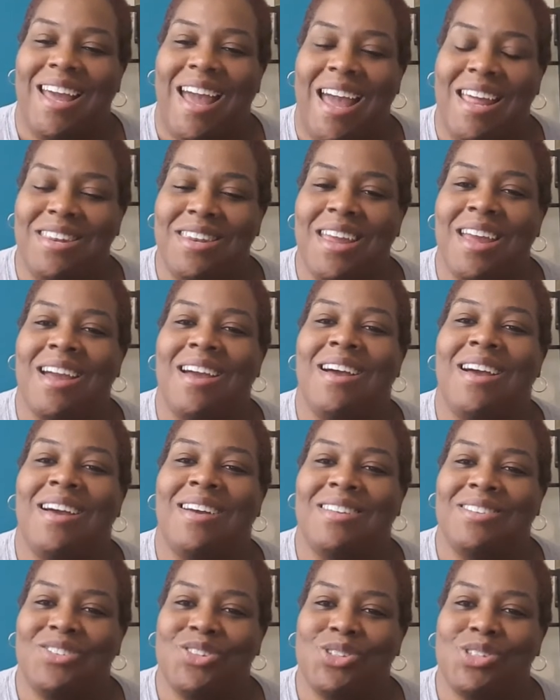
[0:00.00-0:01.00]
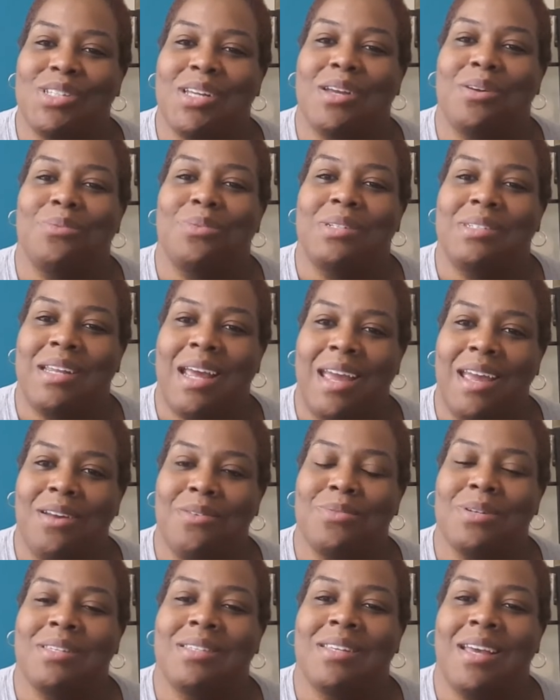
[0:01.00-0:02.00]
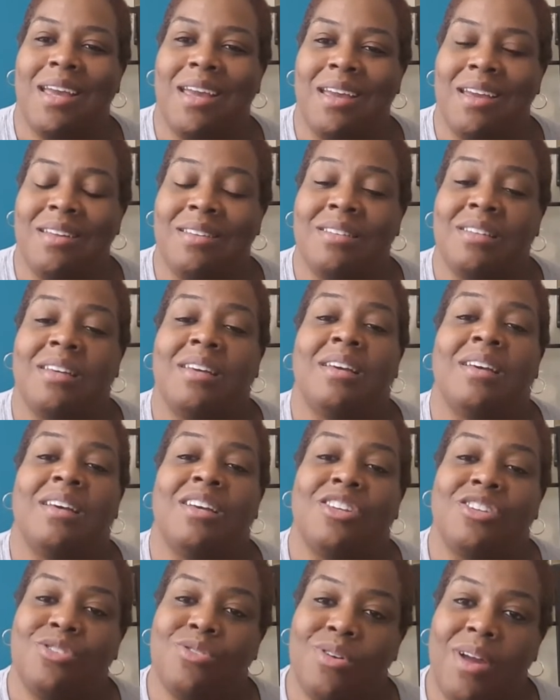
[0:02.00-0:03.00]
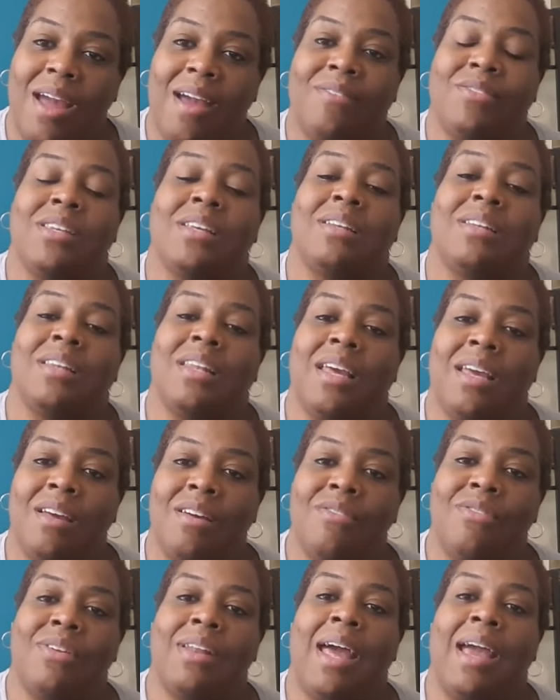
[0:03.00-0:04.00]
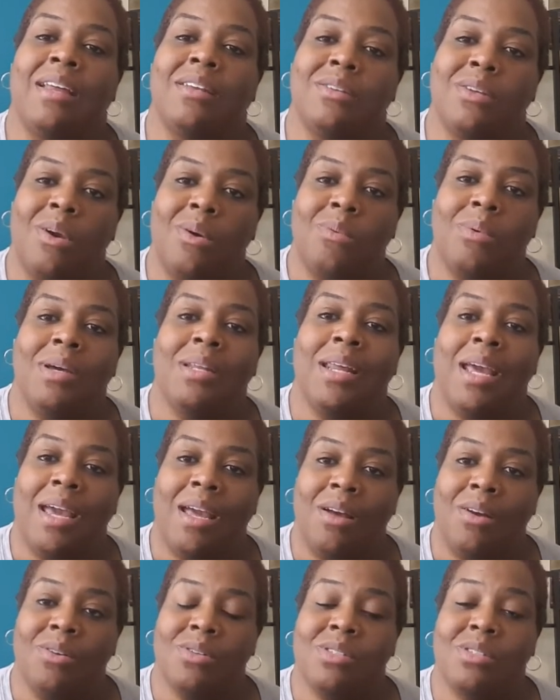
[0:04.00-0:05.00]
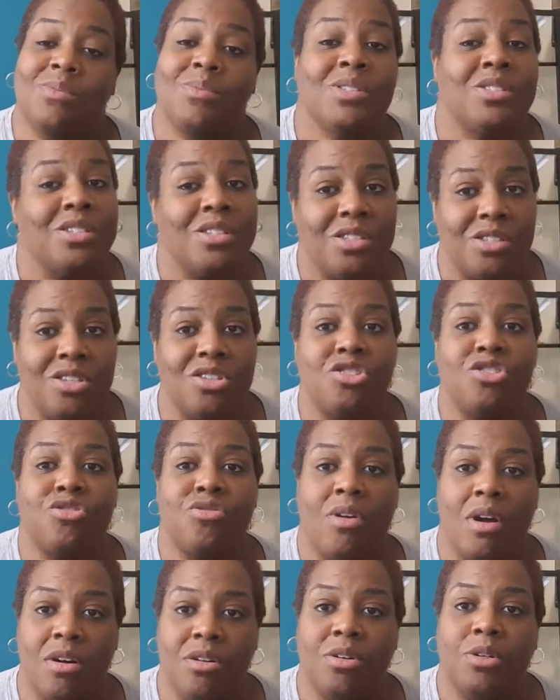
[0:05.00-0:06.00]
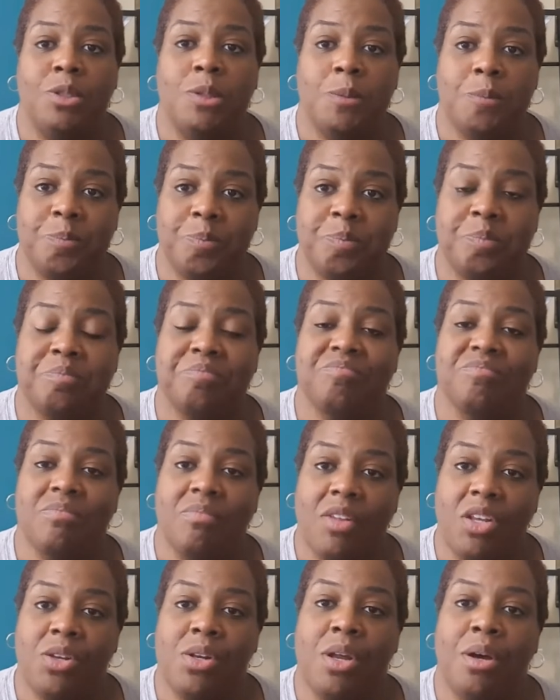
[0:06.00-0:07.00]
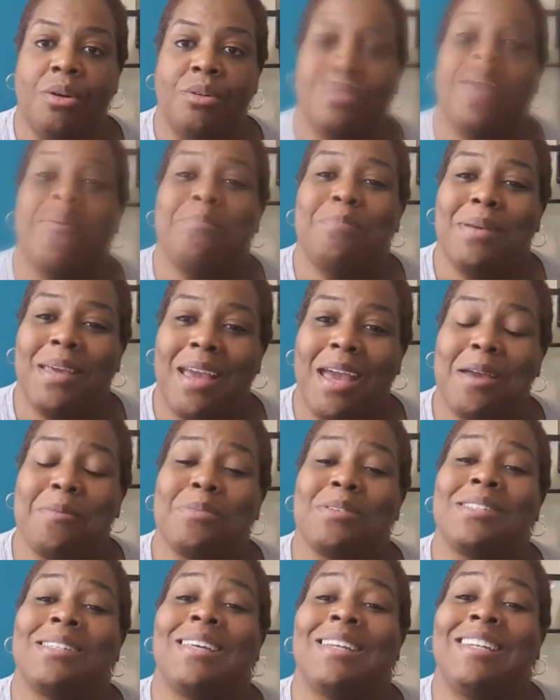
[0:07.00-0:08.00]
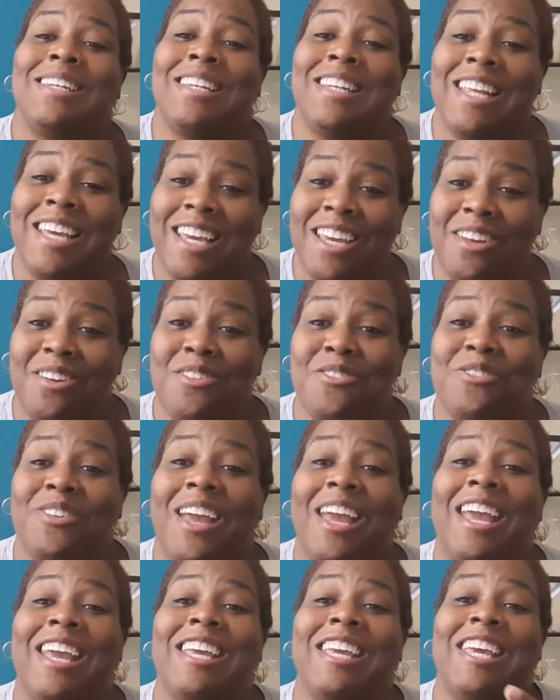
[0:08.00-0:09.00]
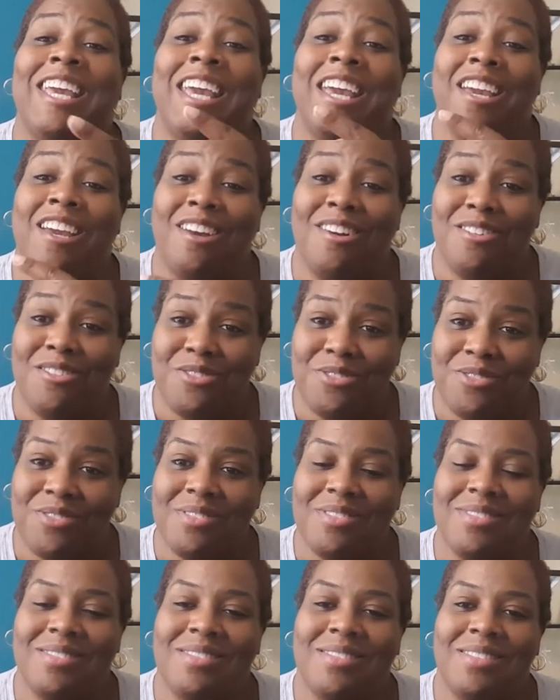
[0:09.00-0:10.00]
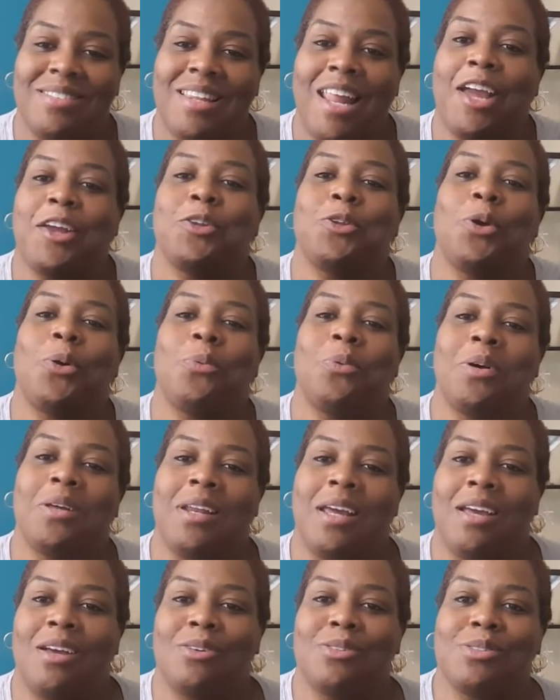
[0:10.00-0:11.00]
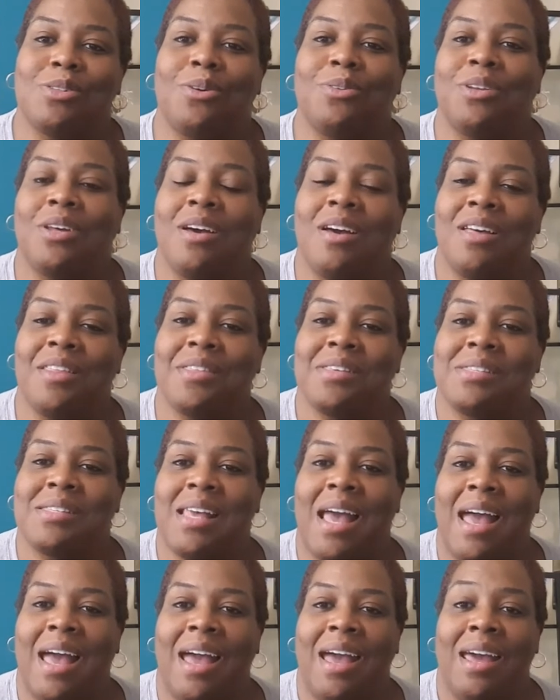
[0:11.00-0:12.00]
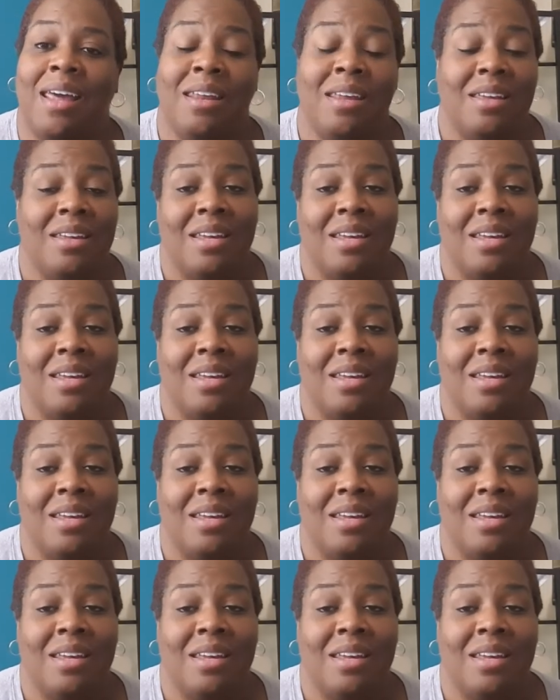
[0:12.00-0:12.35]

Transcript: I now understand what Dave was saying. You have to live like no one else, which is the struggle. You know, and be able to live and give like no one else on the other side.